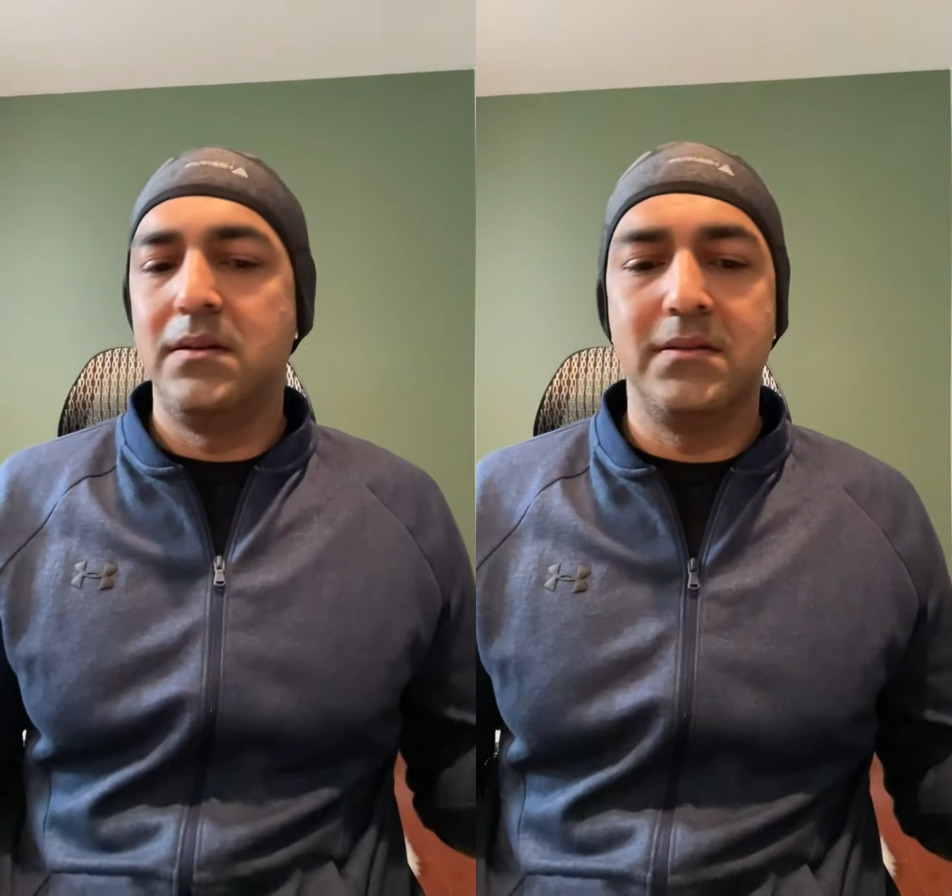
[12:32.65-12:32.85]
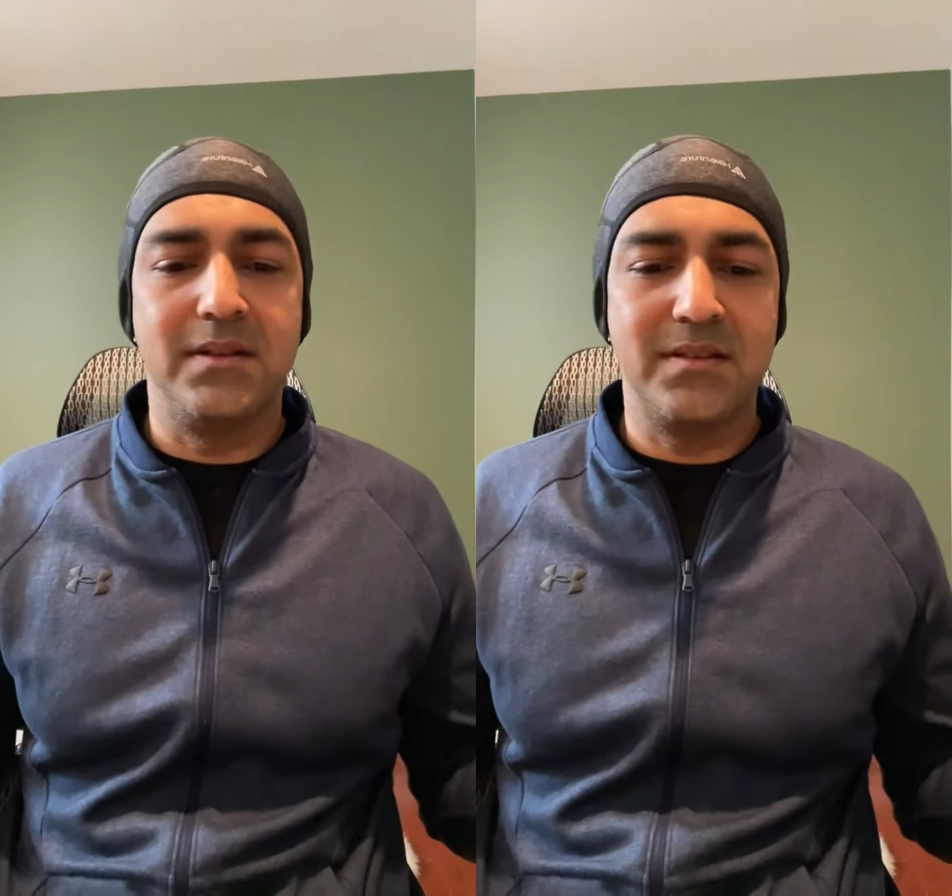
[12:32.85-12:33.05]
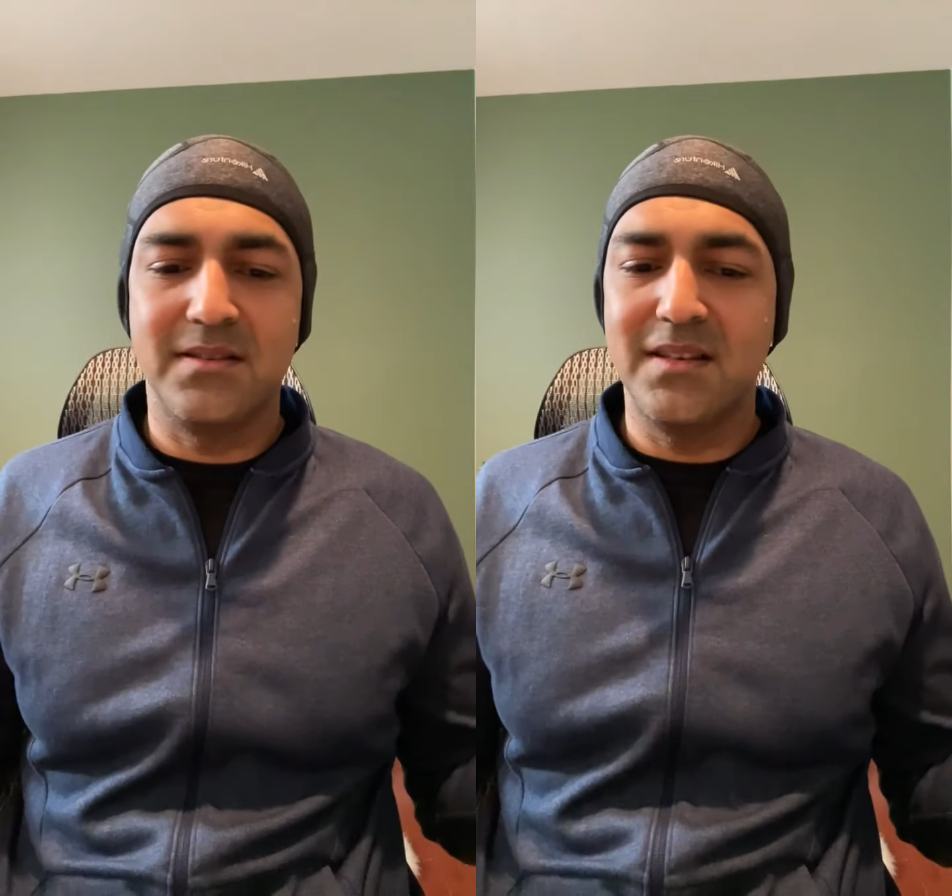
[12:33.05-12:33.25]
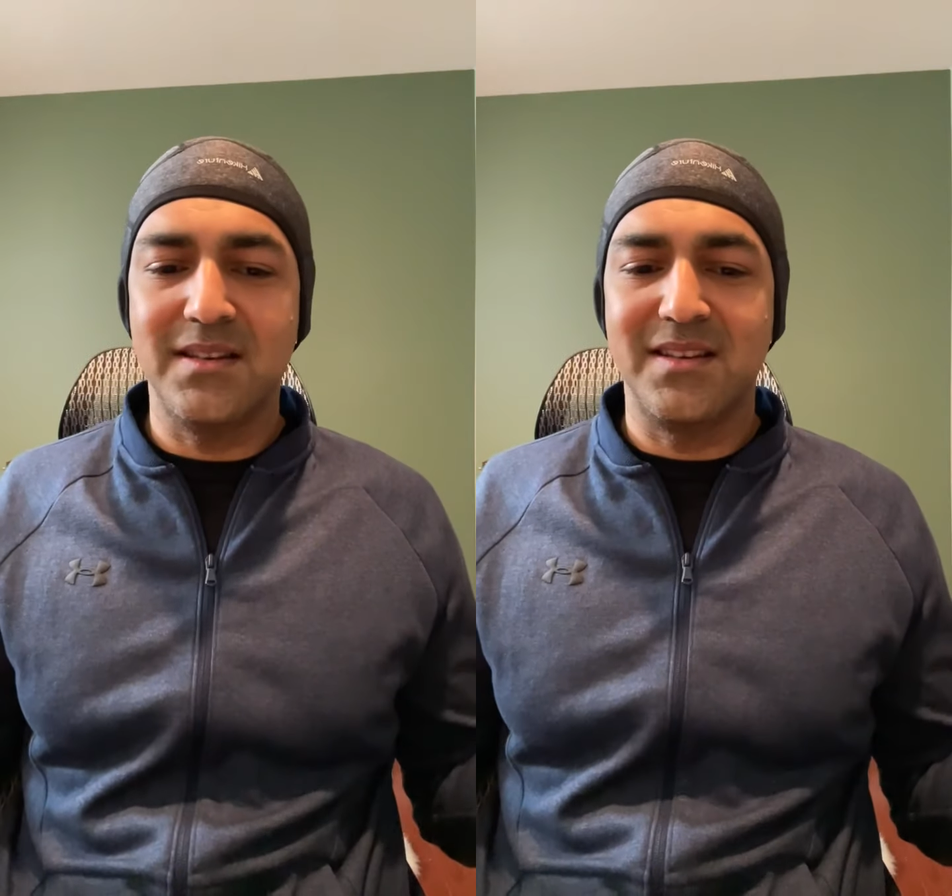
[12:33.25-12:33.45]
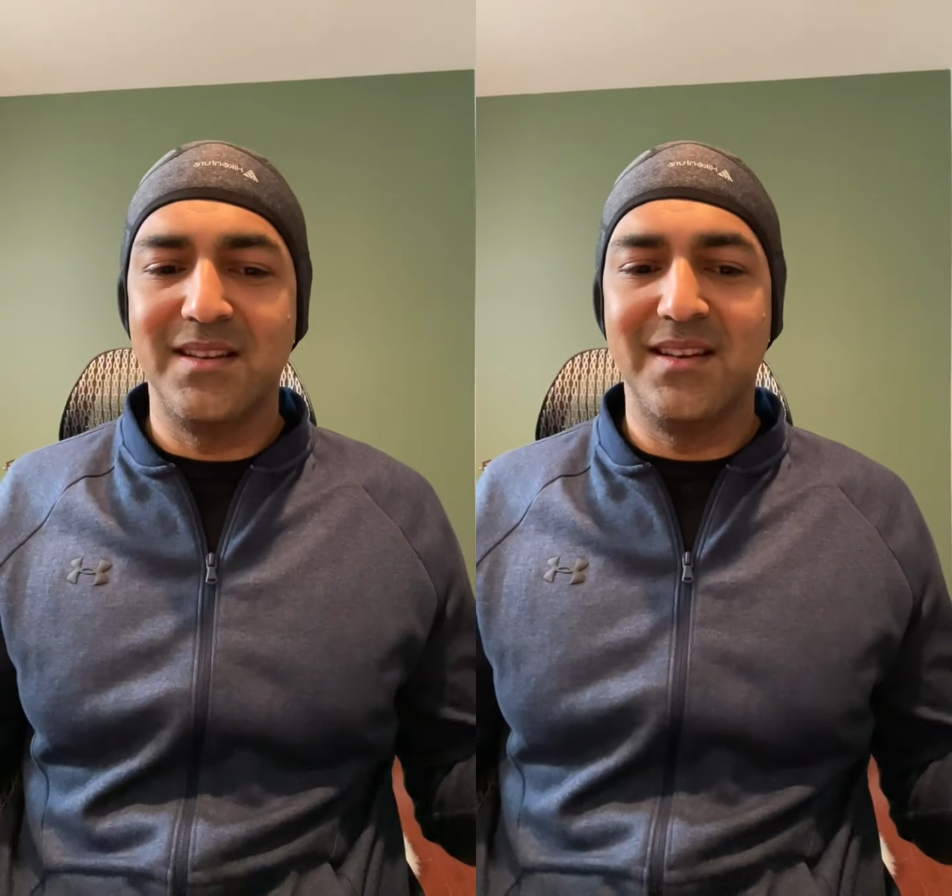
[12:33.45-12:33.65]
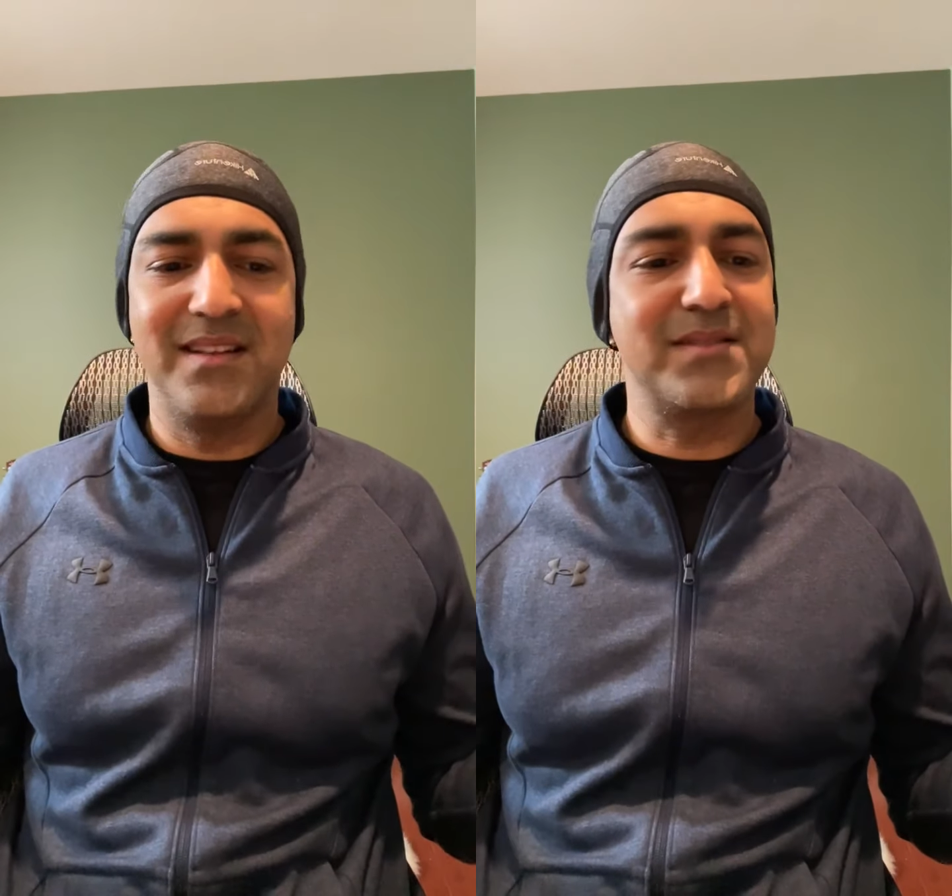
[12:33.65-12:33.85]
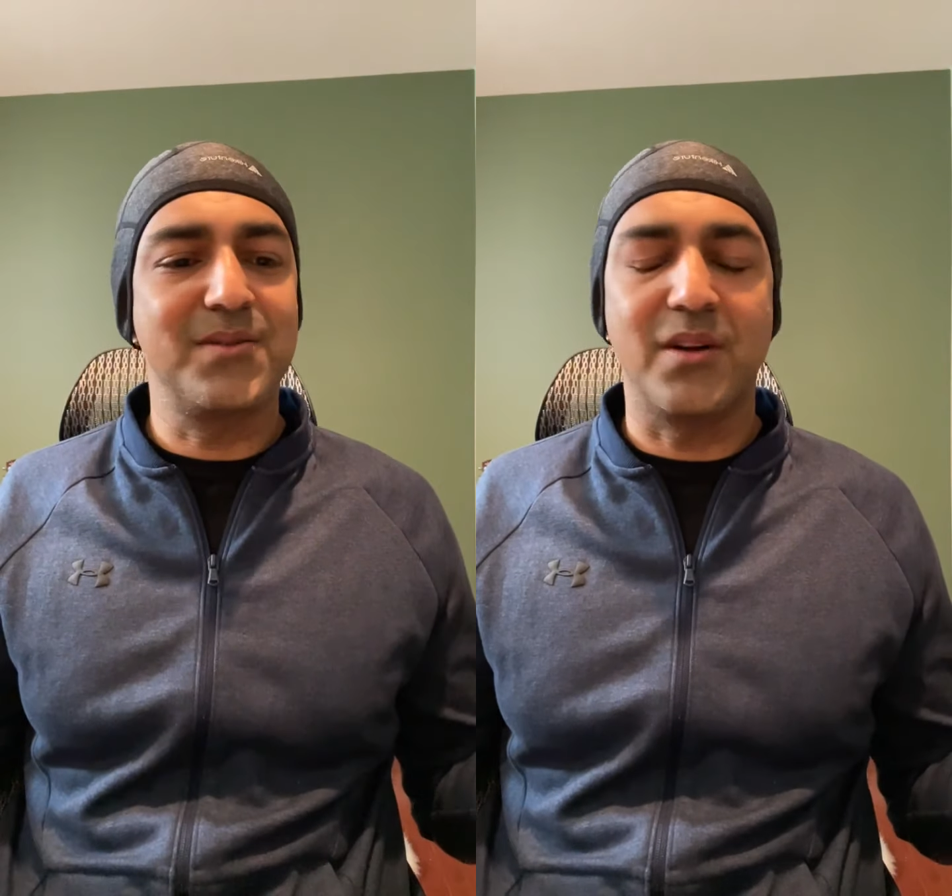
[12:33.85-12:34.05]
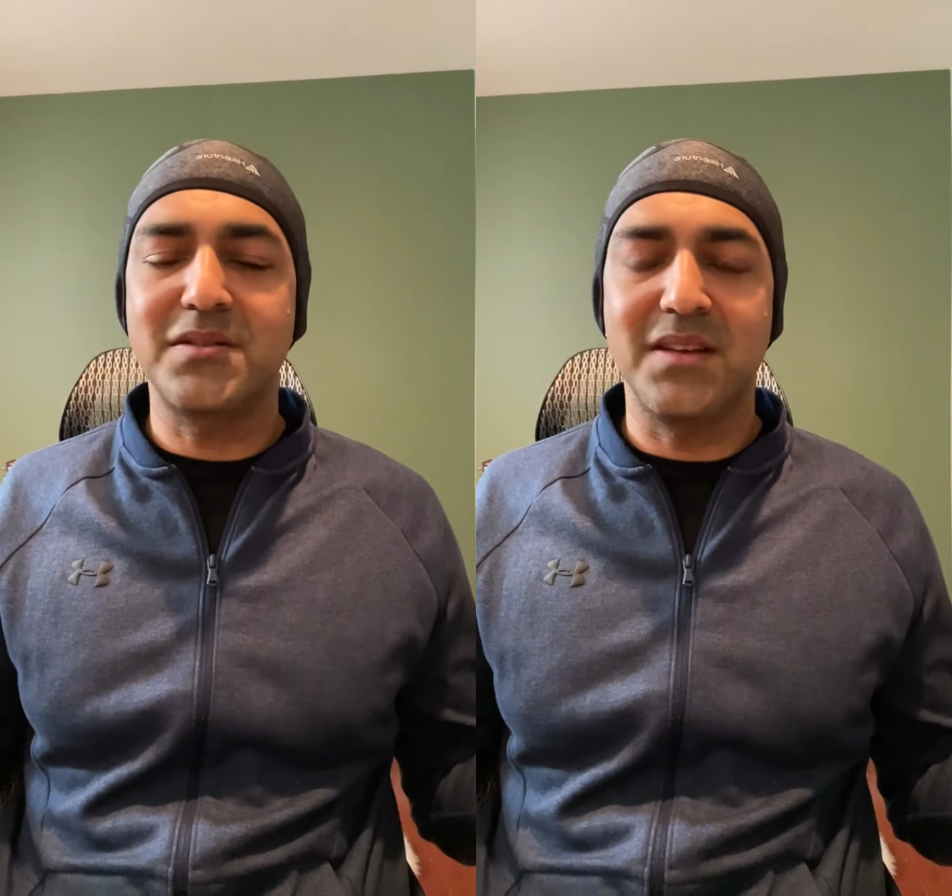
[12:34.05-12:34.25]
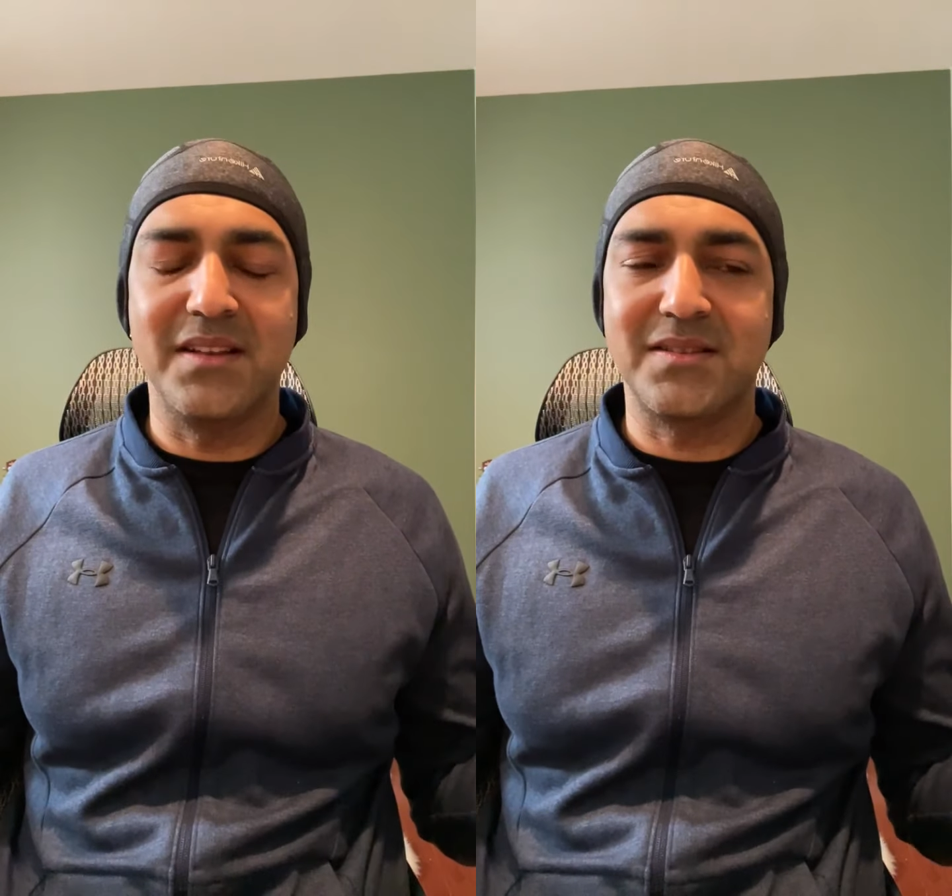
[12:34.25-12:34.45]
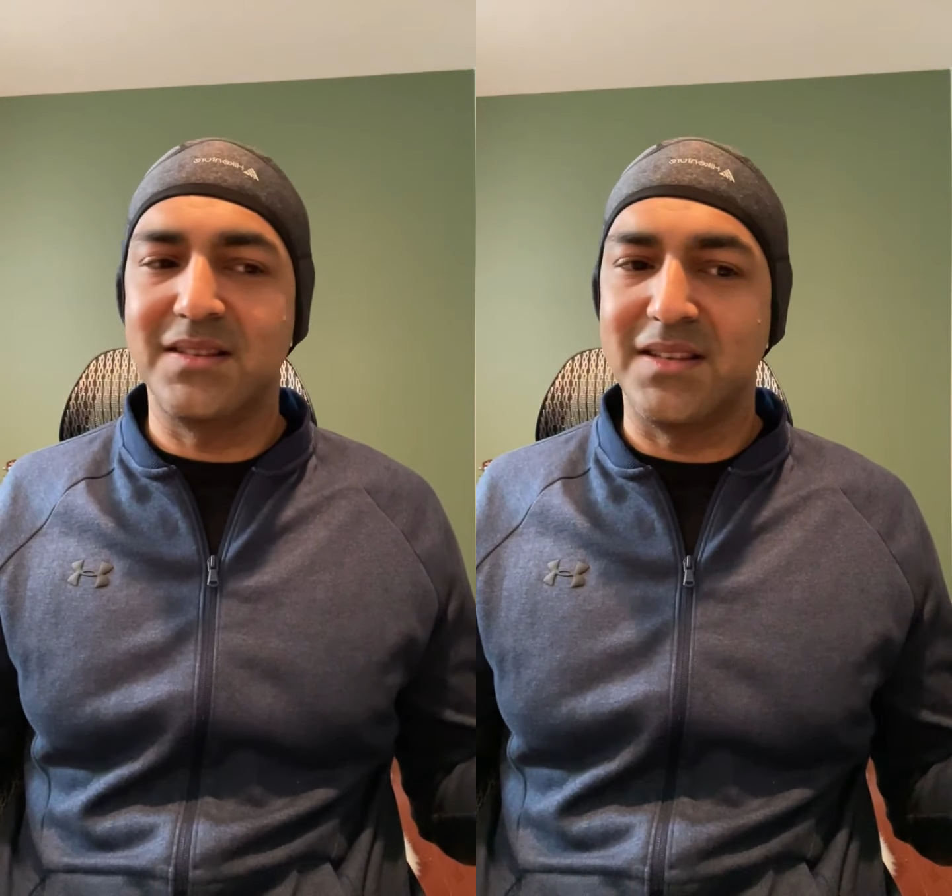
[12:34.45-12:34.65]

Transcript: this is it. It